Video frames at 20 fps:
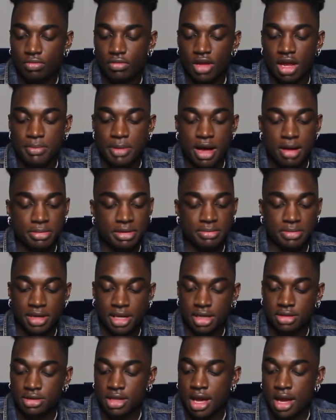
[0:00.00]
about me
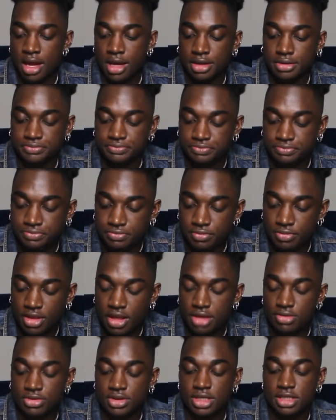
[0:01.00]
being like
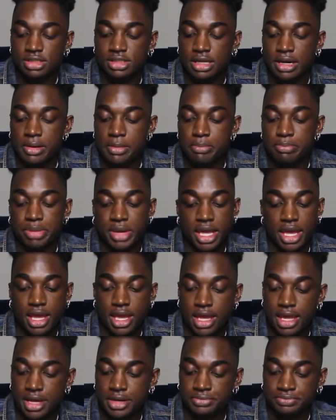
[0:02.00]
this
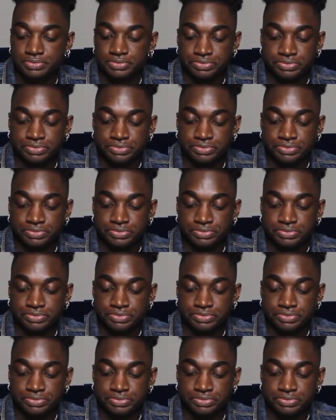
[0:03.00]
big